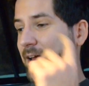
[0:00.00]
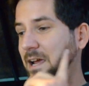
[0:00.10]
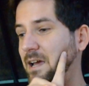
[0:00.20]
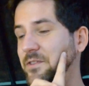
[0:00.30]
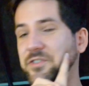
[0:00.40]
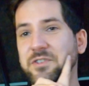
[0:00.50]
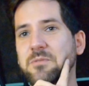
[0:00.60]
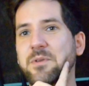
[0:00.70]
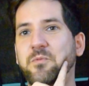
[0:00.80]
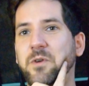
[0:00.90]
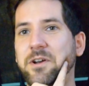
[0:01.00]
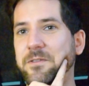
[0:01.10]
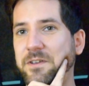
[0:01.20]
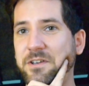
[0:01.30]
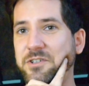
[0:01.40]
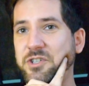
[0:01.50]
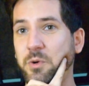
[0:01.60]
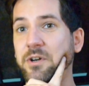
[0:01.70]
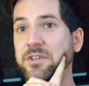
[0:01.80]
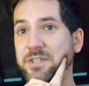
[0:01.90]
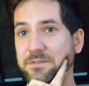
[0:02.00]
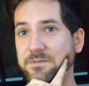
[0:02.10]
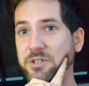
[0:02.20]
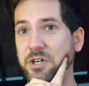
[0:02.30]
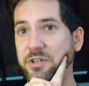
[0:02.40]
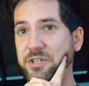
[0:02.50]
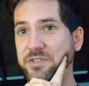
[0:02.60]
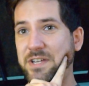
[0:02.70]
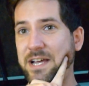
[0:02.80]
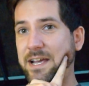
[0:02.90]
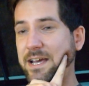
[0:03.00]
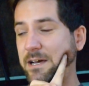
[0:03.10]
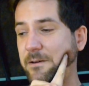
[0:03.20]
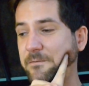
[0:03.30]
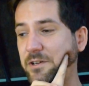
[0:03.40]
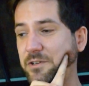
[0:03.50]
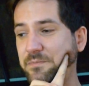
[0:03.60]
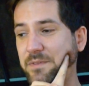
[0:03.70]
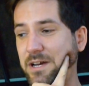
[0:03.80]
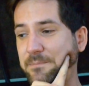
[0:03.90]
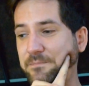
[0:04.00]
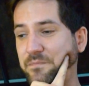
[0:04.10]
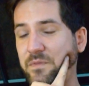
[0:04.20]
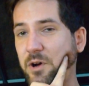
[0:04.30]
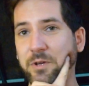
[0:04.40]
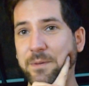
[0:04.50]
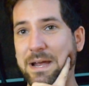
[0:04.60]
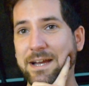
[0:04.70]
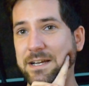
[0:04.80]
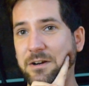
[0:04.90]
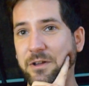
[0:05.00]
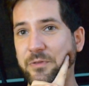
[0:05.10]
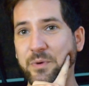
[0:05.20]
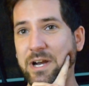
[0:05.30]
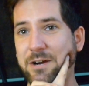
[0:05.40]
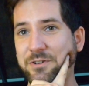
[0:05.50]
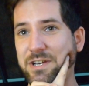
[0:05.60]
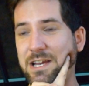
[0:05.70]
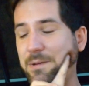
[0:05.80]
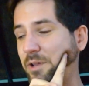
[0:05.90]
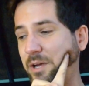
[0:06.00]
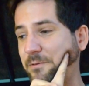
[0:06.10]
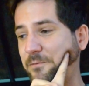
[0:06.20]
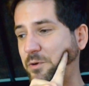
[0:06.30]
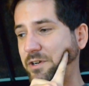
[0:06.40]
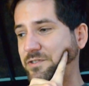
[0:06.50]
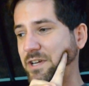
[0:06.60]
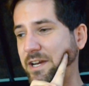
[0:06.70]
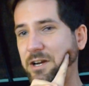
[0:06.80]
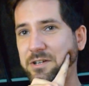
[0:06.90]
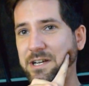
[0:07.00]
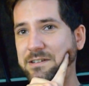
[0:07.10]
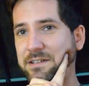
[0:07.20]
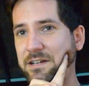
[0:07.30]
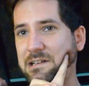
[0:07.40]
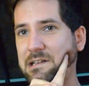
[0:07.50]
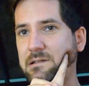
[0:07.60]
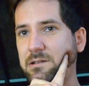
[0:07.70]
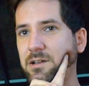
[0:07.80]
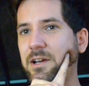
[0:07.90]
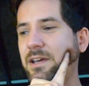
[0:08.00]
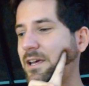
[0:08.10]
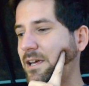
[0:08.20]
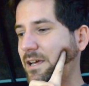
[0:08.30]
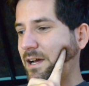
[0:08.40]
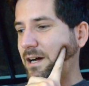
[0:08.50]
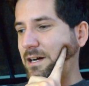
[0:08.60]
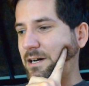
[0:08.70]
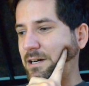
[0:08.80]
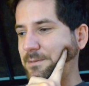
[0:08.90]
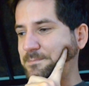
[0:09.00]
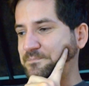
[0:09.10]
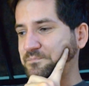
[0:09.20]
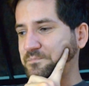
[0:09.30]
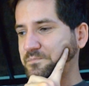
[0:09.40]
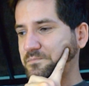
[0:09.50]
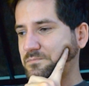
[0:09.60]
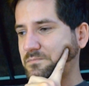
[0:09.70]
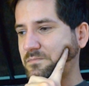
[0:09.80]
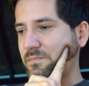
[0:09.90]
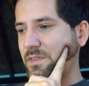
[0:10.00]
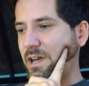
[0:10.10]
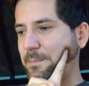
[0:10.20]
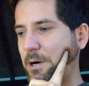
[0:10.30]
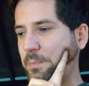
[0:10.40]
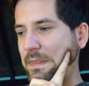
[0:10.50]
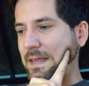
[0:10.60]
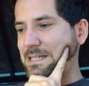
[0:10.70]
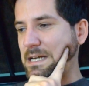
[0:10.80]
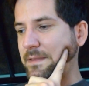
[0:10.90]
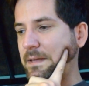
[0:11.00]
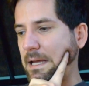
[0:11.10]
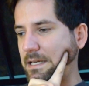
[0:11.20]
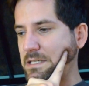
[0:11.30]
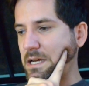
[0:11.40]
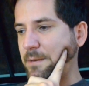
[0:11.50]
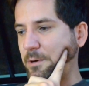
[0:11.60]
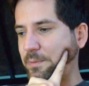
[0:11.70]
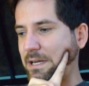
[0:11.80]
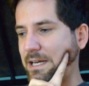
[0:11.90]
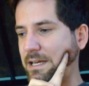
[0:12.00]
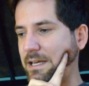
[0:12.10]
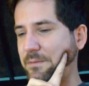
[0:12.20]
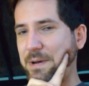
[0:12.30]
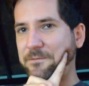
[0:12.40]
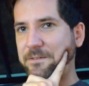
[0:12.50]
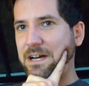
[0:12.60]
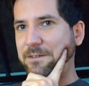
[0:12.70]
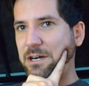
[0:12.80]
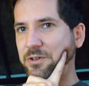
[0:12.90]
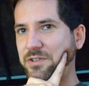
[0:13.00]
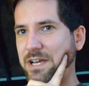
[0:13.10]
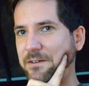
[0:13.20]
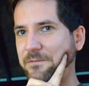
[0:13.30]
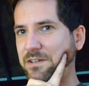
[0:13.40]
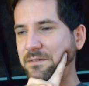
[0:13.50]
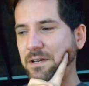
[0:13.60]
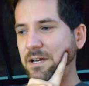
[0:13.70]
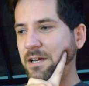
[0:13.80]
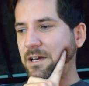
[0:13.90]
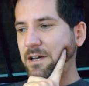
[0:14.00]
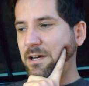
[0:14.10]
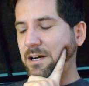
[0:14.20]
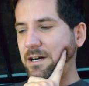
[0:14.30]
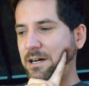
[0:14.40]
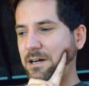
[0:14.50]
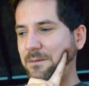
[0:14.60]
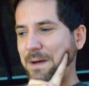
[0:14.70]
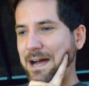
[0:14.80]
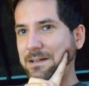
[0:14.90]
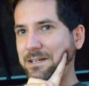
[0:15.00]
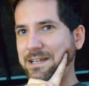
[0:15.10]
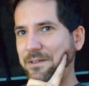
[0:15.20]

And this is going to be one of the shortest charges that I have. I'm only banking on 3 hours of gameplay before it's like, okay, done. I'm hoping that's not the case. I'm hoping I can get about 5 hours out of it. I highly doubt